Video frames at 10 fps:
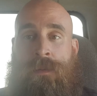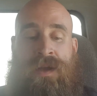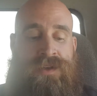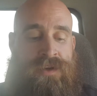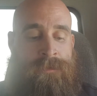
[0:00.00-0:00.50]

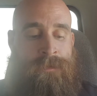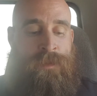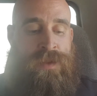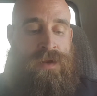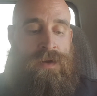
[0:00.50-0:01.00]
mention
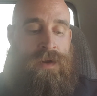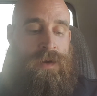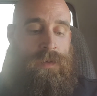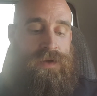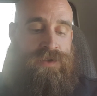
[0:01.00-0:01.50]

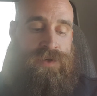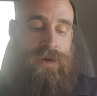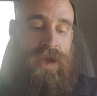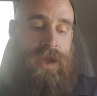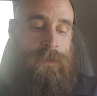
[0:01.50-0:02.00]
was
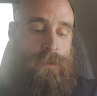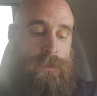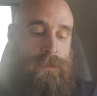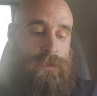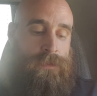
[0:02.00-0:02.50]
Trey
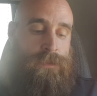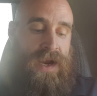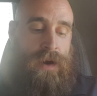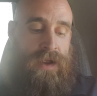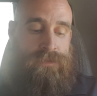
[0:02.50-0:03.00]

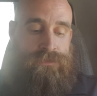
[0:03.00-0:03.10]
Barnett,